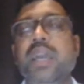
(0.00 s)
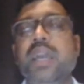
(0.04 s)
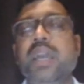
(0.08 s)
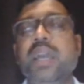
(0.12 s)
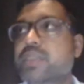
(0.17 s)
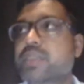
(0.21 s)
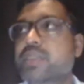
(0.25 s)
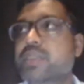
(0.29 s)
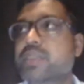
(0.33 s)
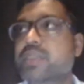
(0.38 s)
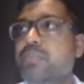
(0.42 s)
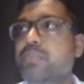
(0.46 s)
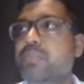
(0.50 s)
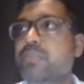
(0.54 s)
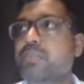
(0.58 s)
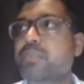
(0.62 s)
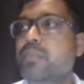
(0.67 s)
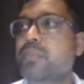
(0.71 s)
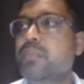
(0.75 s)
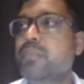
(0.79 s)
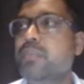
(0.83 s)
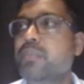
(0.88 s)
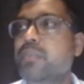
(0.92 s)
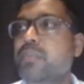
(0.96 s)
in a
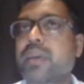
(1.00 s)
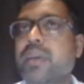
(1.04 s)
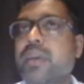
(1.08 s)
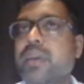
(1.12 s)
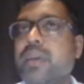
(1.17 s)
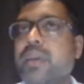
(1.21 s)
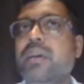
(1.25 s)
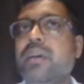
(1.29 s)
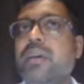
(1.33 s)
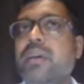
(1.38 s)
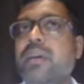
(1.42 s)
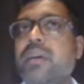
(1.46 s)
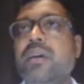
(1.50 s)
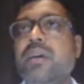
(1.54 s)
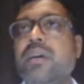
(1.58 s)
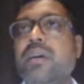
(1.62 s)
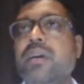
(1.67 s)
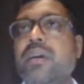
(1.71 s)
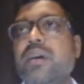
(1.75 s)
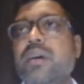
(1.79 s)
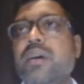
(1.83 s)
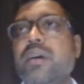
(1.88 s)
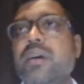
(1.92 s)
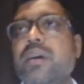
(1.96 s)
simple manner
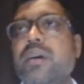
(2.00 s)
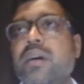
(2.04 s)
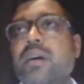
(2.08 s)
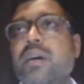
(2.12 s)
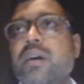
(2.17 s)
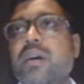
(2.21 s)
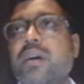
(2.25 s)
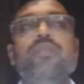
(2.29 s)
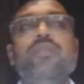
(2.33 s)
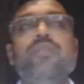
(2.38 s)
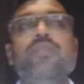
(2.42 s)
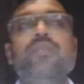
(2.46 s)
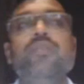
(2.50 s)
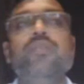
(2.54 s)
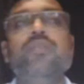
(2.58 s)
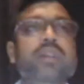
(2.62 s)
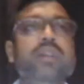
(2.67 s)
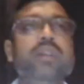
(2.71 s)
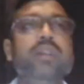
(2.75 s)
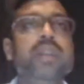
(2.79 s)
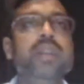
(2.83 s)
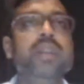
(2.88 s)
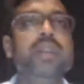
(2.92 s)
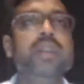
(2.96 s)
in
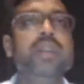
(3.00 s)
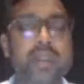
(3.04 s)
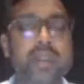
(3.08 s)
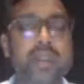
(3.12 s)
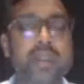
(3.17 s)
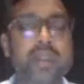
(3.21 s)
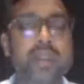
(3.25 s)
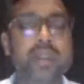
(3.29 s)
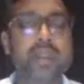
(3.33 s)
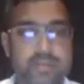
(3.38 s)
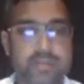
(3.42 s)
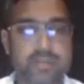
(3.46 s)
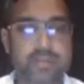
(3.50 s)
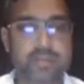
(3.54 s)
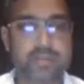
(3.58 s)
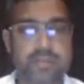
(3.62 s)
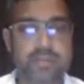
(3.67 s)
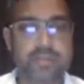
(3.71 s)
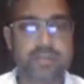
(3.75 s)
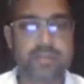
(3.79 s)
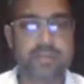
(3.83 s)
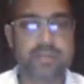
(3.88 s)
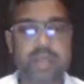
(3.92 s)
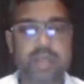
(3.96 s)
one diagram
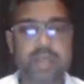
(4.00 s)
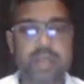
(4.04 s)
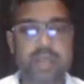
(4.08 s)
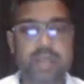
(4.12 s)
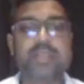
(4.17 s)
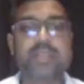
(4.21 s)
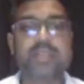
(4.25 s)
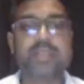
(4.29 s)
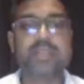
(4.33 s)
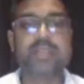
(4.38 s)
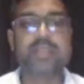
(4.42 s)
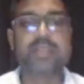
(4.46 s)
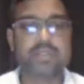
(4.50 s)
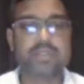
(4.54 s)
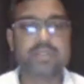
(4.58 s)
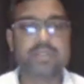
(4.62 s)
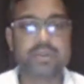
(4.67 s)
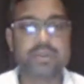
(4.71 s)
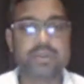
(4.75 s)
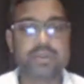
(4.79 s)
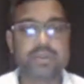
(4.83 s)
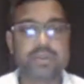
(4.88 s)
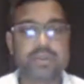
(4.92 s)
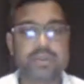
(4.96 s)
like this.
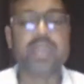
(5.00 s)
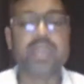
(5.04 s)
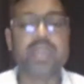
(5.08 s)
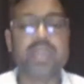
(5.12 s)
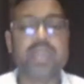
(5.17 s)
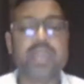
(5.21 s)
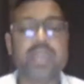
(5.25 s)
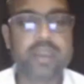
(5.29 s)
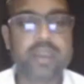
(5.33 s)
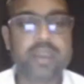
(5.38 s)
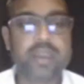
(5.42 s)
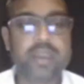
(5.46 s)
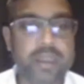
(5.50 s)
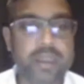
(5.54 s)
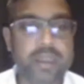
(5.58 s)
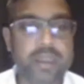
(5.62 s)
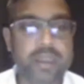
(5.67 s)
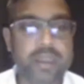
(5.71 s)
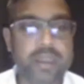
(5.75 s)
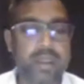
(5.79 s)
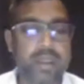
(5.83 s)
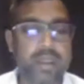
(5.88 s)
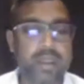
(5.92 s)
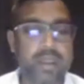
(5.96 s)
Okay,
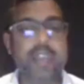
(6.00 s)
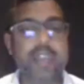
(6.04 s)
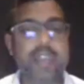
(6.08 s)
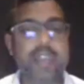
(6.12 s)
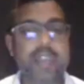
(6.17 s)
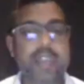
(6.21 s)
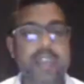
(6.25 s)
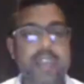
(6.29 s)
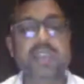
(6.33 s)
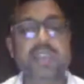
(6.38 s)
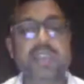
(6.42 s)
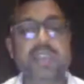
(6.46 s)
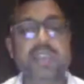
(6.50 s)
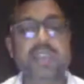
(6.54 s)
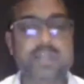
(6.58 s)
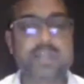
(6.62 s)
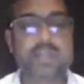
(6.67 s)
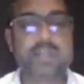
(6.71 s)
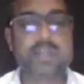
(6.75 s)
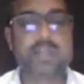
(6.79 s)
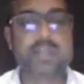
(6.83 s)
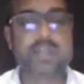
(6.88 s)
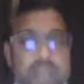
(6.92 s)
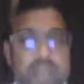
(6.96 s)
let
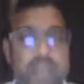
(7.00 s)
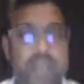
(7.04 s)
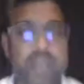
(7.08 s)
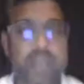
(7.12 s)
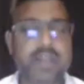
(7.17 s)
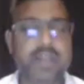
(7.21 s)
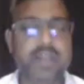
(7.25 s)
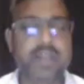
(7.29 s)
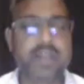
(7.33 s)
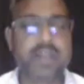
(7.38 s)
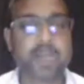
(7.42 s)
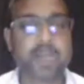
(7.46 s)
me start.